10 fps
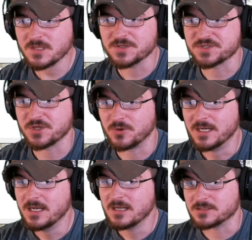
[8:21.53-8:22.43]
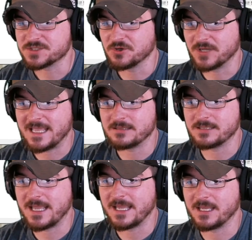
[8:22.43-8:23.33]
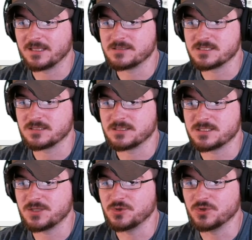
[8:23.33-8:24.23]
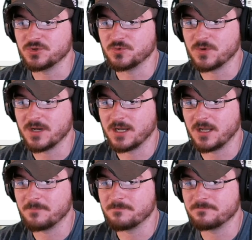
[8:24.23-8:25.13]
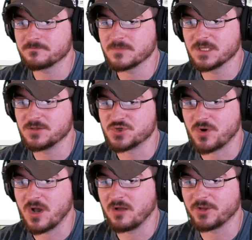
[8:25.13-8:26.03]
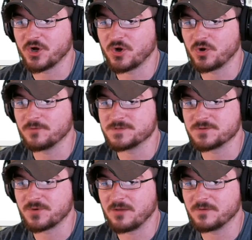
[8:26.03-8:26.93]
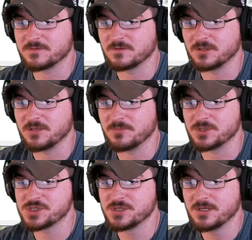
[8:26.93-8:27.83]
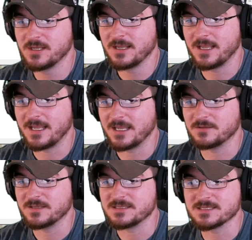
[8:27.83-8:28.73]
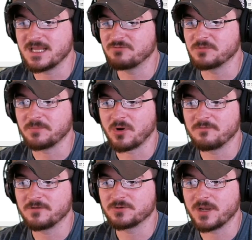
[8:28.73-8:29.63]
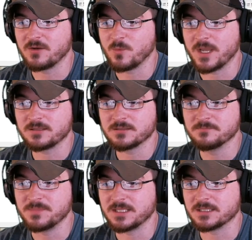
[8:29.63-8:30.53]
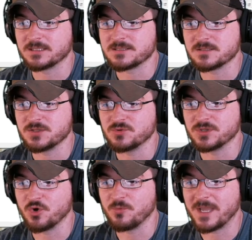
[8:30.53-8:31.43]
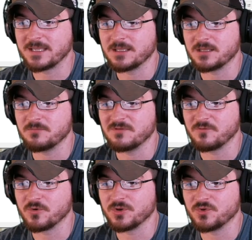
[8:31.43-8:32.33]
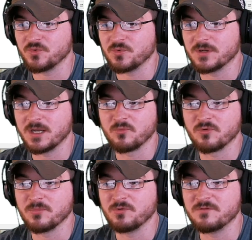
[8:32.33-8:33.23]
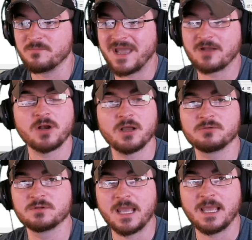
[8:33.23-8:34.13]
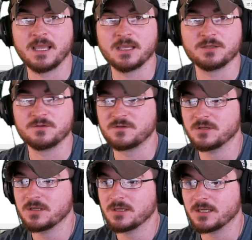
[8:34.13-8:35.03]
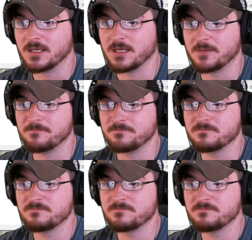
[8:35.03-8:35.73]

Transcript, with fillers: So let's go ahead and continue to um, draw the curves around this little image. And it doesn't have to be perfect right away because you can go back in before you um, remove the background and um,